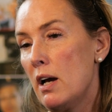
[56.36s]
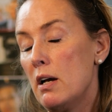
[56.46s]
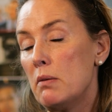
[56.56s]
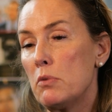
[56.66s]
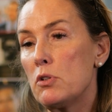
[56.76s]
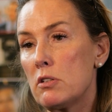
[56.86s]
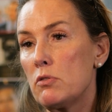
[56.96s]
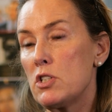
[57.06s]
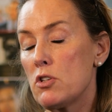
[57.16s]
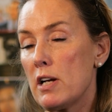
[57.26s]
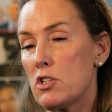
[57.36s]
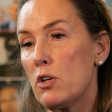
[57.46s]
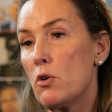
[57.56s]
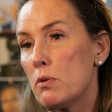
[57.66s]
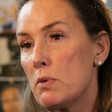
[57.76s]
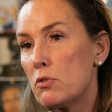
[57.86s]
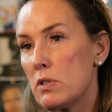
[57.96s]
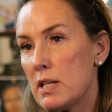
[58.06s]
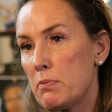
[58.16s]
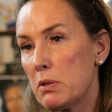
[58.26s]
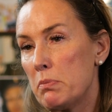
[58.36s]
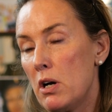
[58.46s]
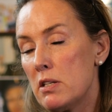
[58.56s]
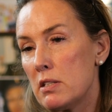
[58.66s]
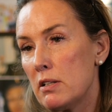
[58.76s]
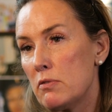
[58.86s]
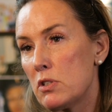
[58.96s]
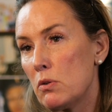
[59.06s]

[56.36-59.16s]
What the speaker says: most of which are actually hormone receptor positive.